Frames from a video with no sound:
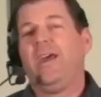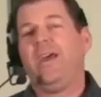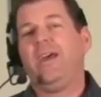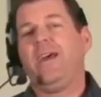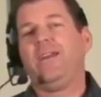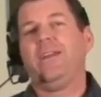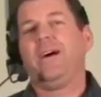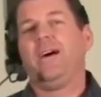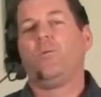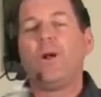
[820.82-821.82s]
And
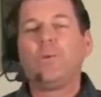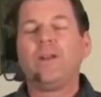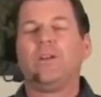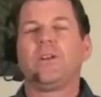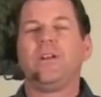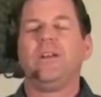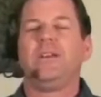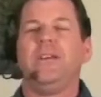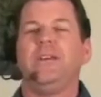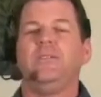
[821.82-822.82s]
one way to look at it
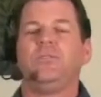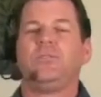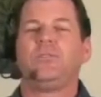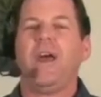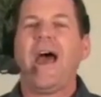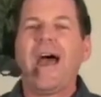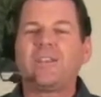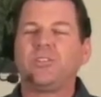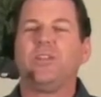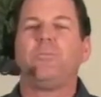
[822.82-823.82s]
is
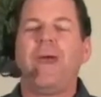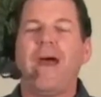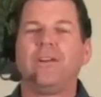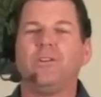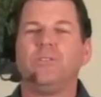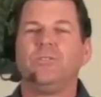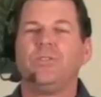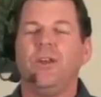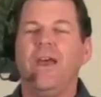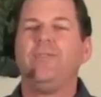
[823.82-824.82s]
accent patterns,
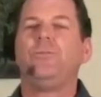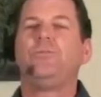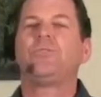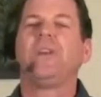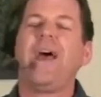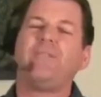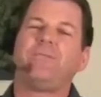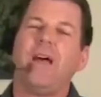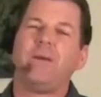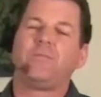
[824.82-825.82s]
and you just add
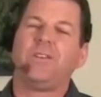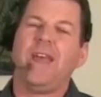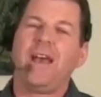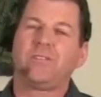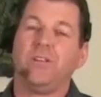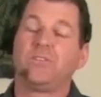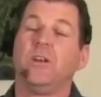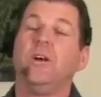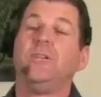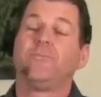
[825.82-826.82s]
flams on the accents.
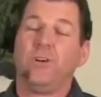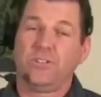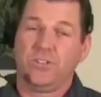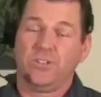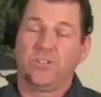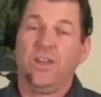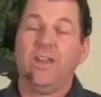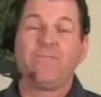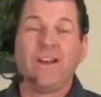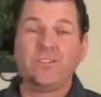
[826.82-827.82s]
For instance,
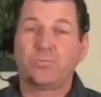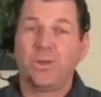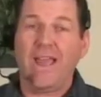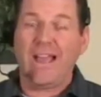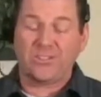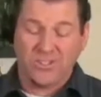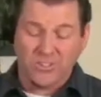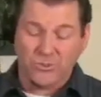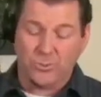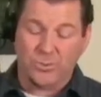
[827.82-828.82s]
if I just play
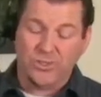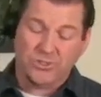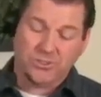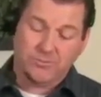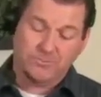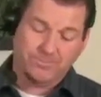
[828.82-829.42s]
accented triplets,